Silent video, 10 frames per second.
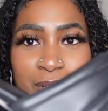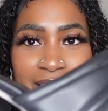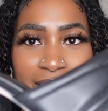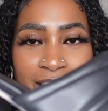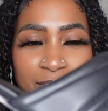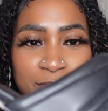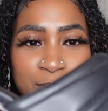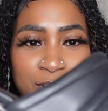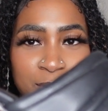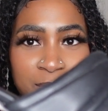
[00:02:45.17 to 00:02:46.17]

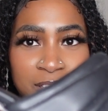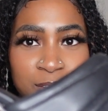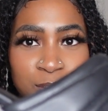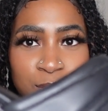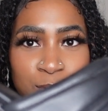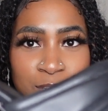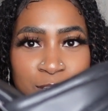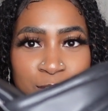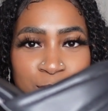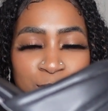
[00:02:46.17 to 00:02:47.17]
platforms. These are so
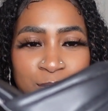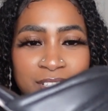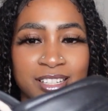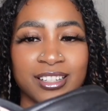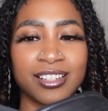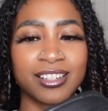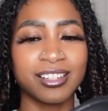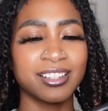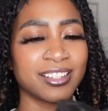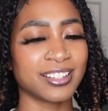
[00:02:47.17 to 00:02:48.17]
cute.
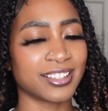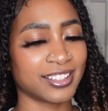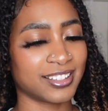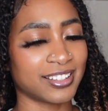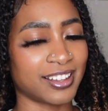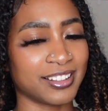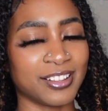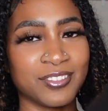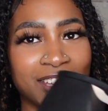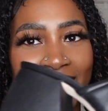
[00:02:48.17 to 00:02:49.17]
I
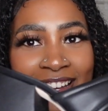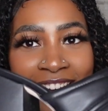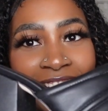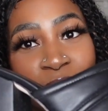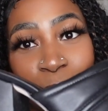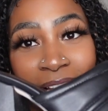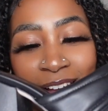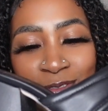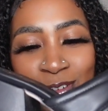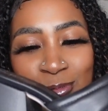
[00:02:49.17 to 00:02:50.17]
love that. I love a
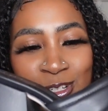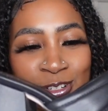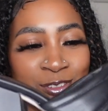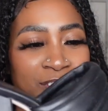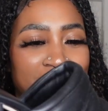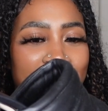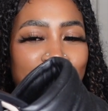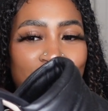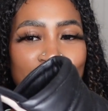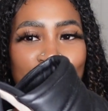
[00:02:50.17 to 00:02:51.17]
platform shoe, first of
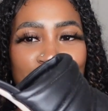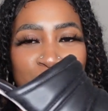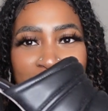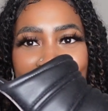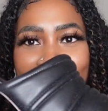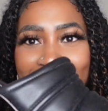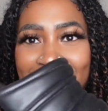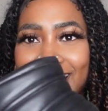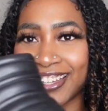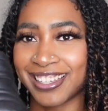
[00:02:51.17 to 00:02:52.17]
all, but
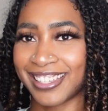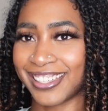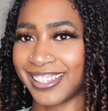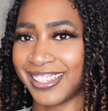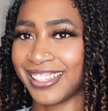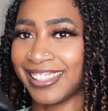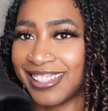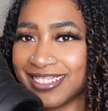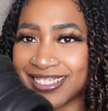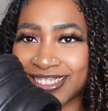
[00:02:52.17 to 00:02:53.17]
like
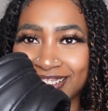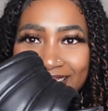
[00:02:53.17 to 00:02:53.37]
these are so